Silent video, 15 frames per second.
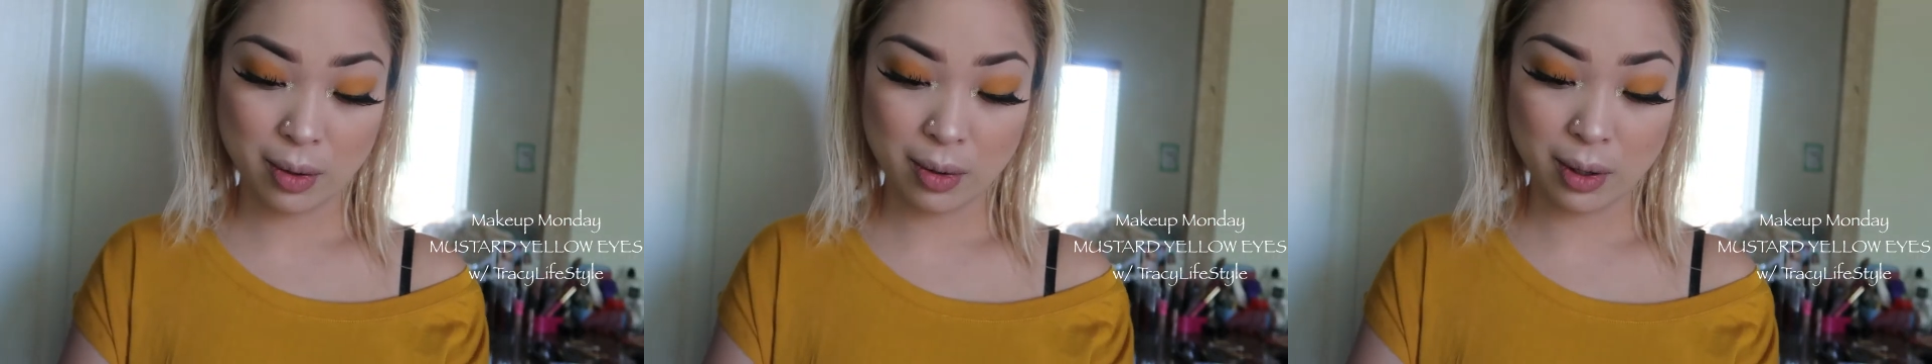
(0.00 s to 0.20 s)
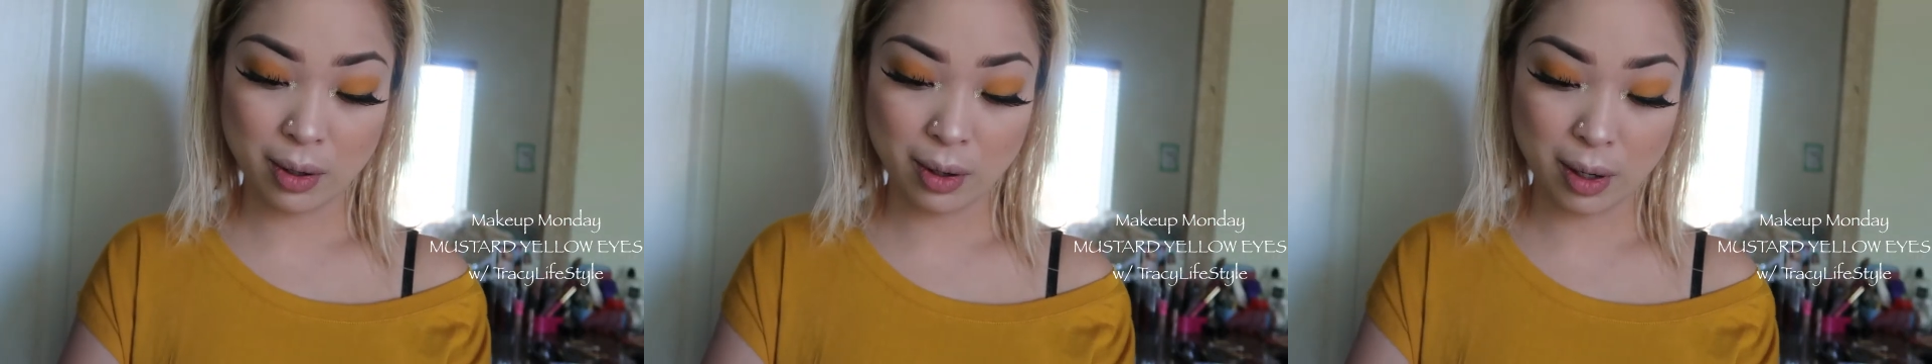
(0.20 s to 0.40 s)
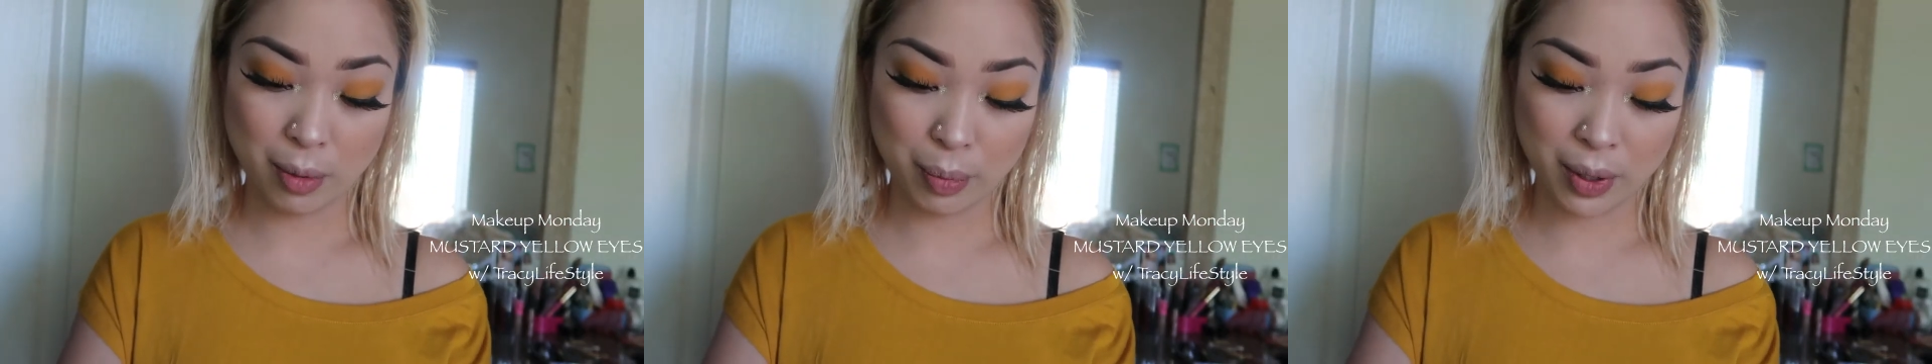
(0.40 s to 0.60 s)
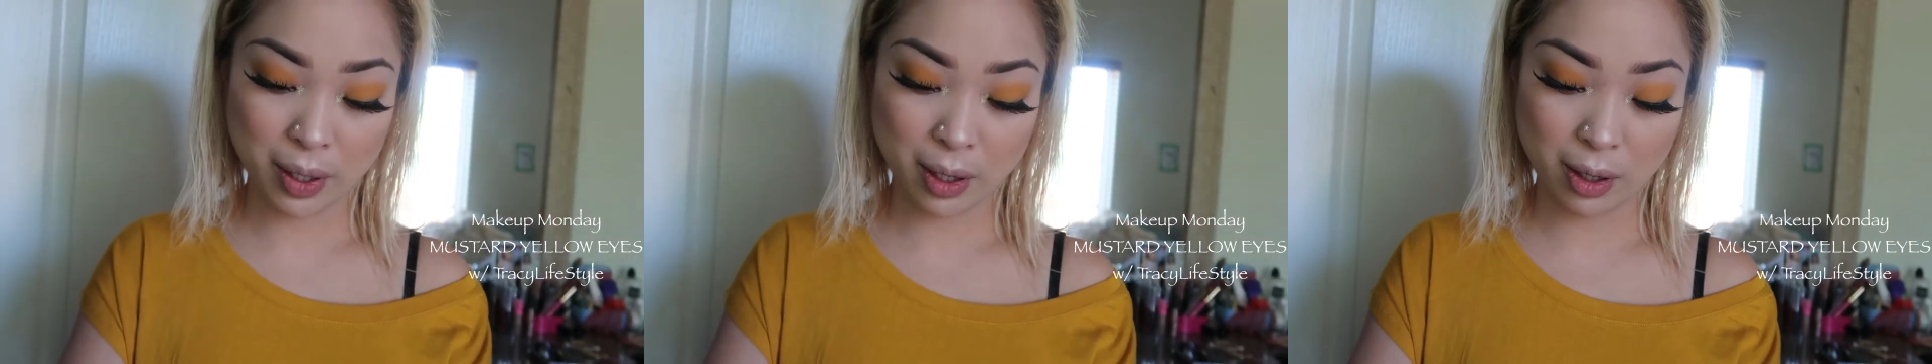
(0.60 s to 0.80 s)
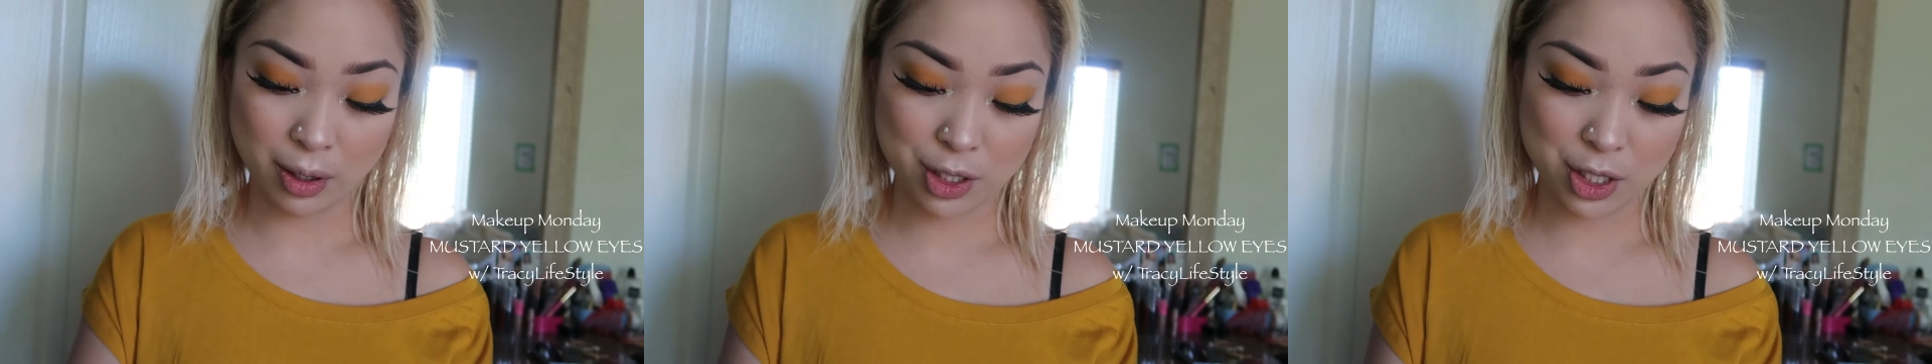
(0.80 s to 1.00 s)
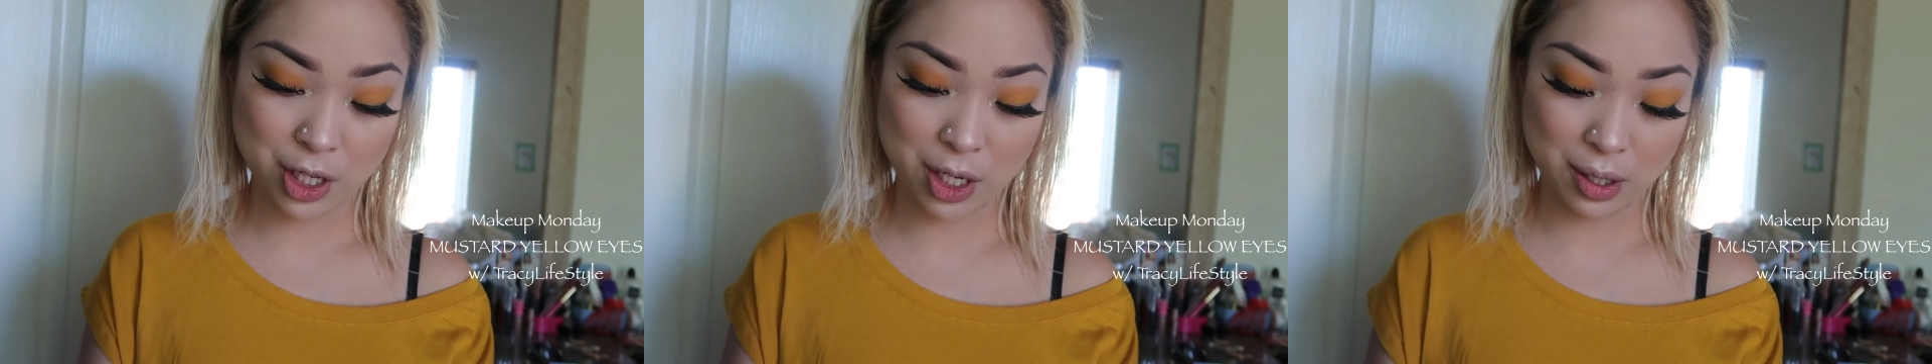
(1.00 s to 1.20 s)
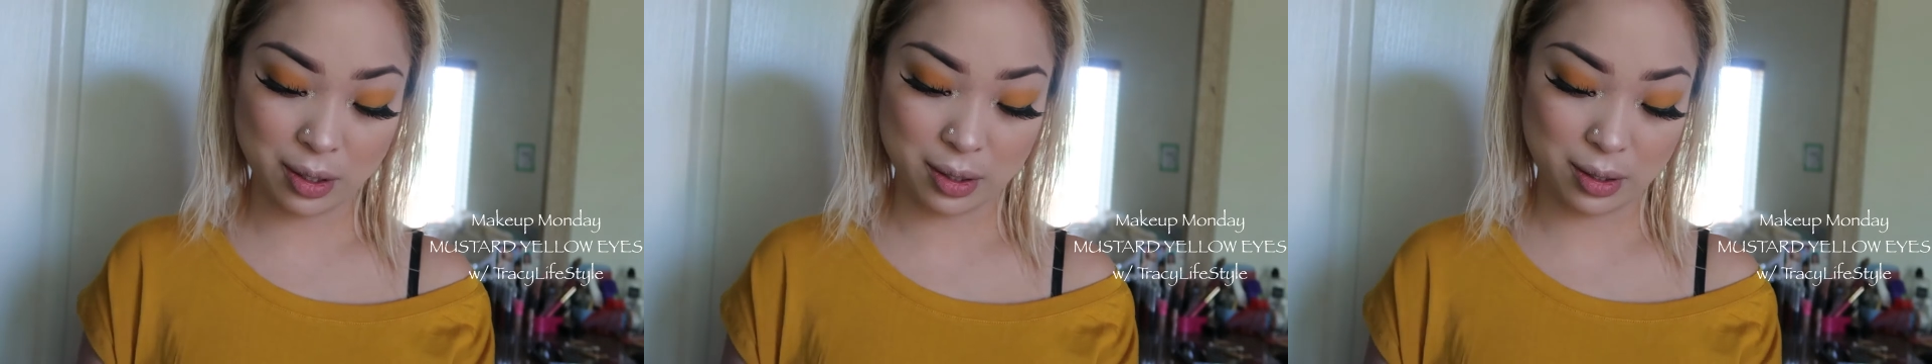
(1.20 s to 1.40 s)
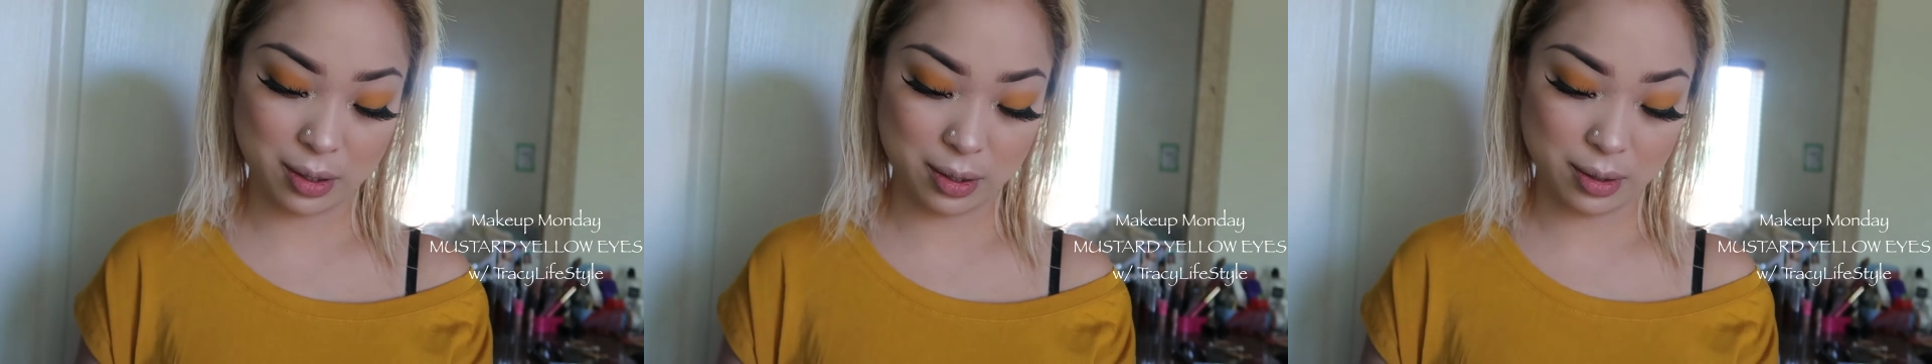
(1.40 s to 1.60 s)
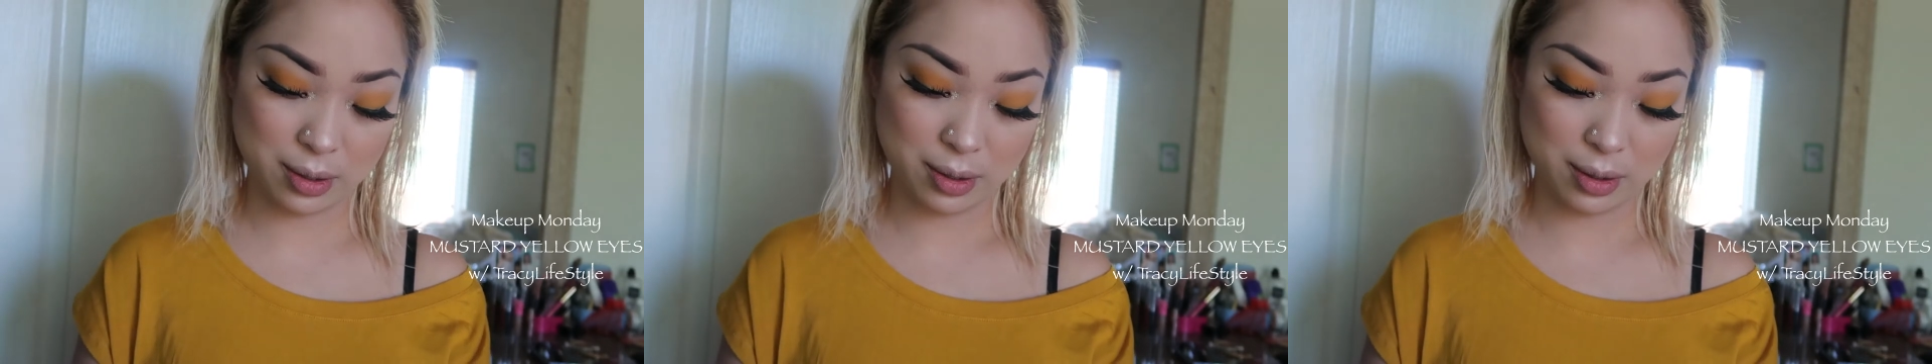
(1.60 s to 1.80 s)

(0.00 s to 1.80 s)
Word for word: We'll go ahead and put that on our cheeks.